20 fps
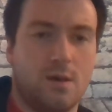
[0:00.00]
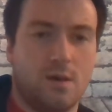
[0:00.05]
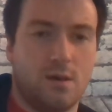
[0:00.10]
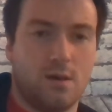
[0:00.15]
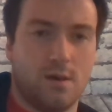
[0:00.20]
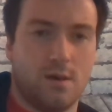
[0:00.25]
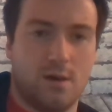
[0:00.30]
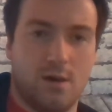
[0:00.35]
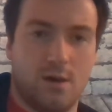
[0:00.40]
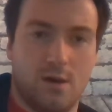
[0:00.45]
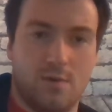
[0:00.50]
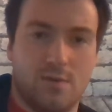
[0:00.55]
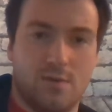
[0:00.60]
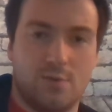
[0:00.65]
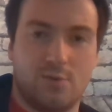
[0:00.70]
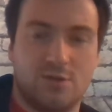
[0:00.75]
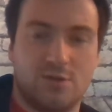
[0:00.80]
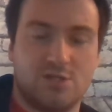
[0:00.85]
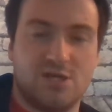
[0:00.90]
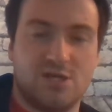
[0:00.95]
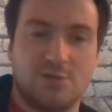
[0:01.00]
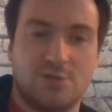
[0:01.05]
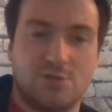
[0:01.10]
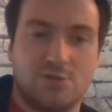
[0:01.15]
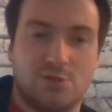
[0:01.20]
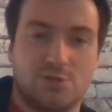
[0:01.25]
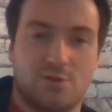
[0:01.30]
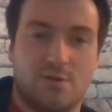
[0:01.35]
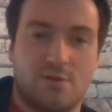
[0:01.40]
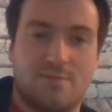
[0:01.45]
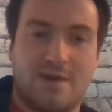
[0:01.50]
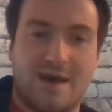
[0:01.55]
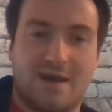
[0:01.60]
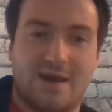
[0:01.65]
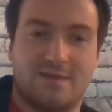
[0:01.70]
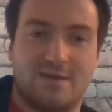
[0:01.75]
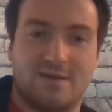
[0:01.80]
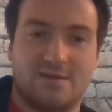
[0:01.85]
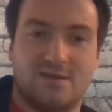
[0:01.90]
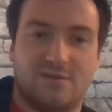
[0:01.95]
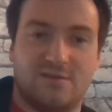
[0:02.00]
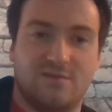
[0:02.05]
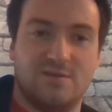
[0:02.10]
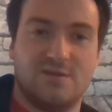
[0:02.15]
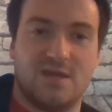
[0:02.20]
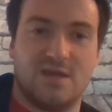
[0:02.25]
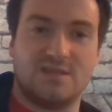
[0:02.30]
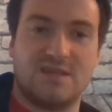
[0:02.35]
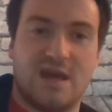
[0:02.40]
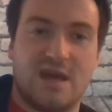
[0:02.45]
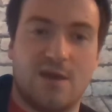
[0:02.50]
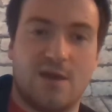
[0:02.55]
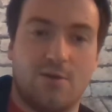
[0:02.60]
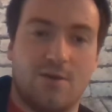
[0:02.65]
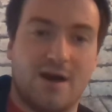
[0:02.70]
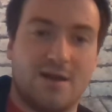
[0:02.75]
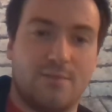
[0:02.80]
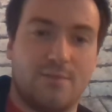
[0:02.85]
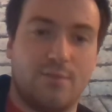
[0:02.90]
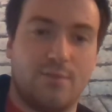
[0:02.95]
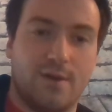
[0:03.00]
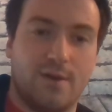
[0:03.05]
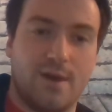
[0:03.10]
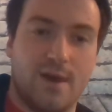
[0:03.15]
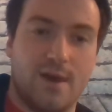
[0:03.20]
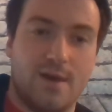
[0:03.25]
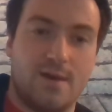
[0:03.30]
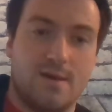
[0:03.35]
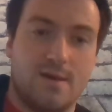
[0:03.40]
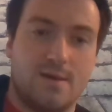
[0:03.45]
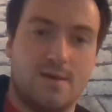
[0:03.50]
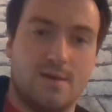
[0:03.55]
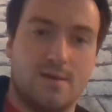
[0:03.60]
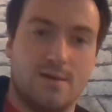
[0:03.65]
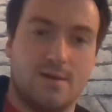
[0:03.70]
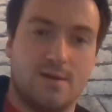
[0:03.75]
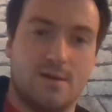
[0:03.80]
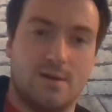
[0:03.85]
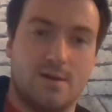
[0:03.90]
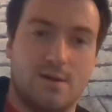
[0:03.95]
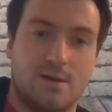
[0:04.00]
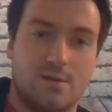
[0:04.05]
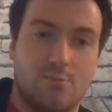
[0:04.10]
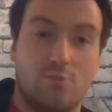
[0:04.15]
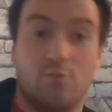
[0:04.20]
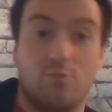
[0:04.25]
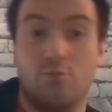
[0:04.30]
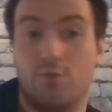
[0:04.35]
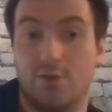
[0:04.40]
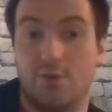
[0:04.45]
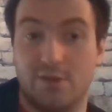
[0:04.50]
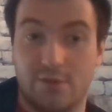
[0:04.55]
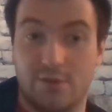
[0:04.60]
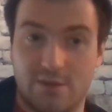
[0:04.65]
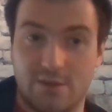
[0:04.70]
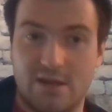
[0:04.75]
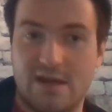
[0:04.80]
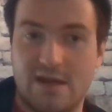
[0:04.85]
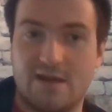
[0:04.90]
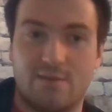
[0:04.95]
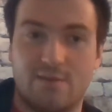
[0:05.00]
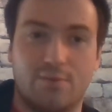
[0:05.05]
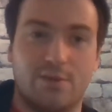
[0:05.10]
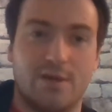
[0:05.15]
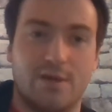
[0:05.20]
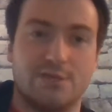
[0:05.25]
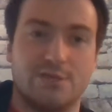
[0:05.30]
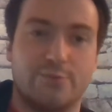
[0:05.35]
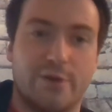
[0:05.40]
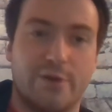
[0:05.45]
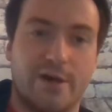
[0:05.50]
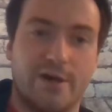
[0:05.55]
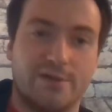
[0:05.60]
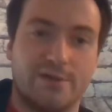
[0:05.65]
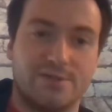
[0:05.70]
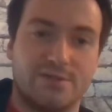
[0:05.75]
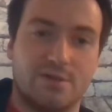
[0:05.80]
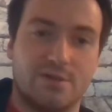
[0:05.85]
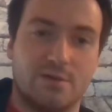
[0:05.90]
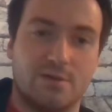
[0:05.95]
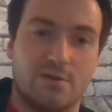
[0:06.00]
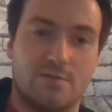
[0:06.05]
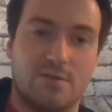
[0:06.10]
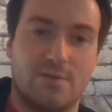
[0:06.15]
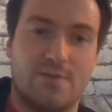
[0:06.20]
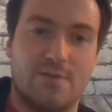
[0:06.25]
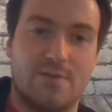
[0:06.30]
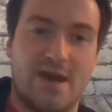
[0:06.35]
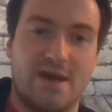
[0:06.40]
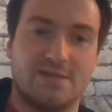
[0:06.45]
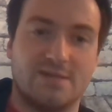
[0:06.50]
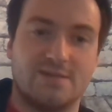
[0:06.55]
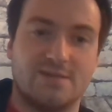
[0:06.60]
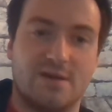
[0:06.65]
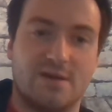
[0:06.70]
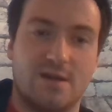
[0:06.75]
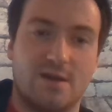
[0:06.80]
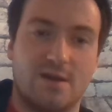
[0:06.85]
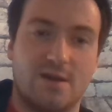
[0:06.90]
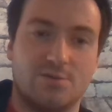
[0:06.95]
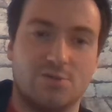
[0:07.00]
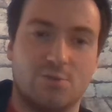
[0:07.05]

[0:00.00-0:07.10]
And with DeAndre Jordan back, that definitely takes Harrell out of play. Willie Reed out of play as well, so I'm going to pass there.